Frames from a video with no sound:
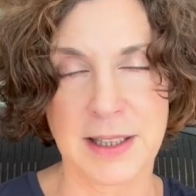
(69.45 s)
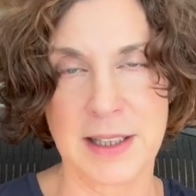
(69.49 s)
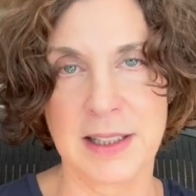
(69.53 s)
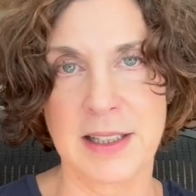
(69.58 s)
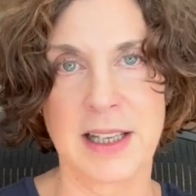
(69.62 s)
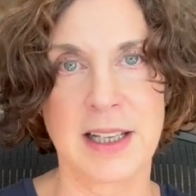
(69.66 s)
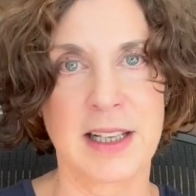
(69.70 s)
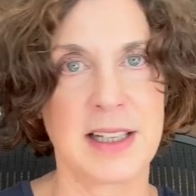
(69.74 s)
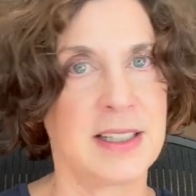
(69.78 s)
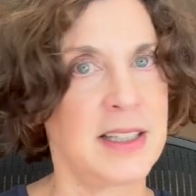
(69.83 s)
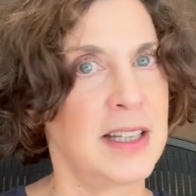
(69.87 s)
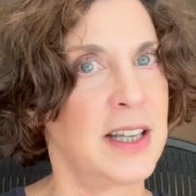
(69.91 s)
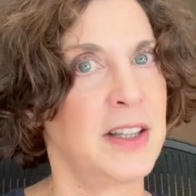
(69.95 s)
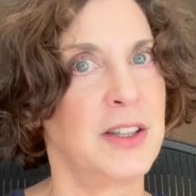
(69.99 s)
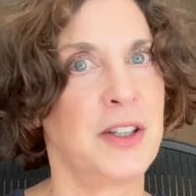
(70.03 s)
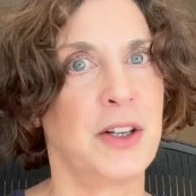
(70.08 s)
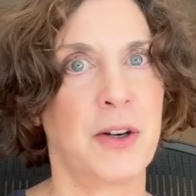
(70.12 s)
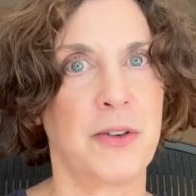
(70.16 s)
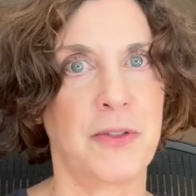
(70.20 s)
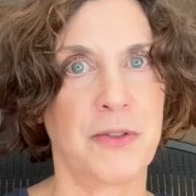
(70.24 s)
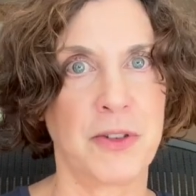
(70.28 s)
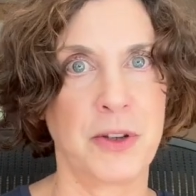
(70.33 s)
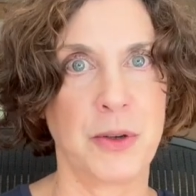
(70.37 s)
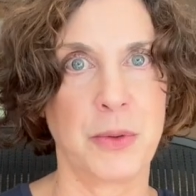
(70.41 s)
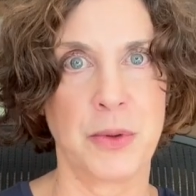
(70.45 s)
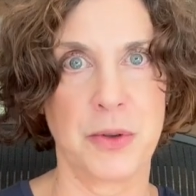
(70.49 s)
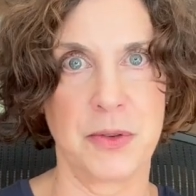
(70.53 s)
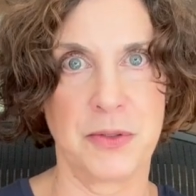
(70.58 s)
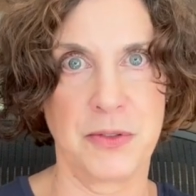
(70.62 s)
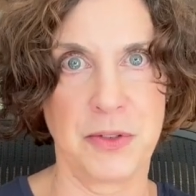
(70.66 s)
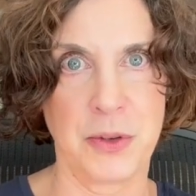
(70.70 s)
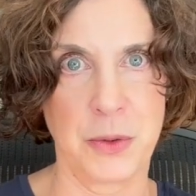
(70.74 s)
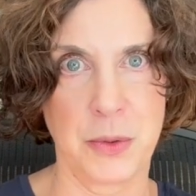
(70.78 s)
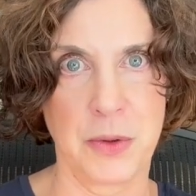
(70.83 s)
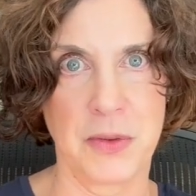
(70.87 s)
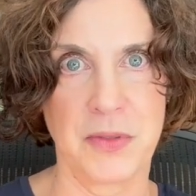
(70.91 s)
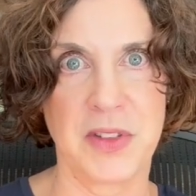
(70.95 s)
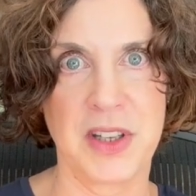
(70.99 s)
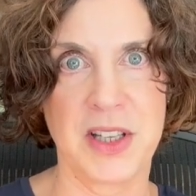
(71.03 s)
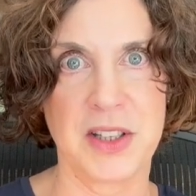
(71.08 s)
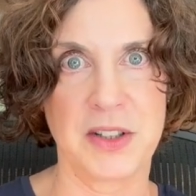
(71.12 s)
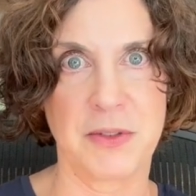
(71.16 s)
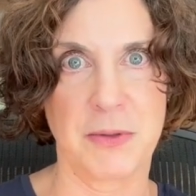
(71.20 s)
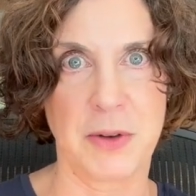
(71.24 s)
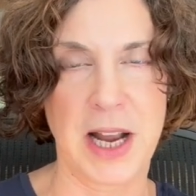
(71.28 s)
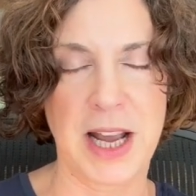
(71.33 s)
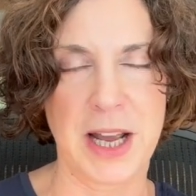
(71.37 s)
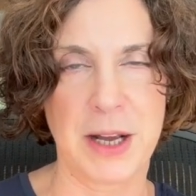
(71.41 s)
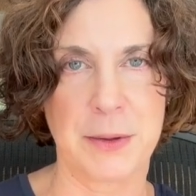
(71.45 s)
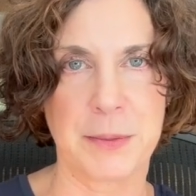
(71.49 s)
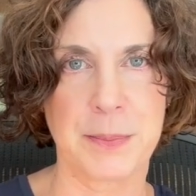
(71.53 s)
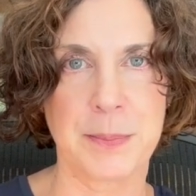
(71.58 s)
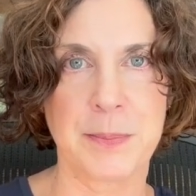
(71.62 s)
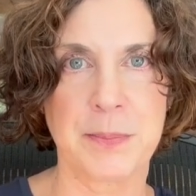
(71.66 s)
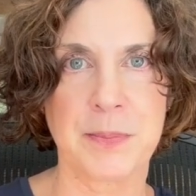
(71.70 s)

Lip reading: And like I said, there are fewer and fewer of these around.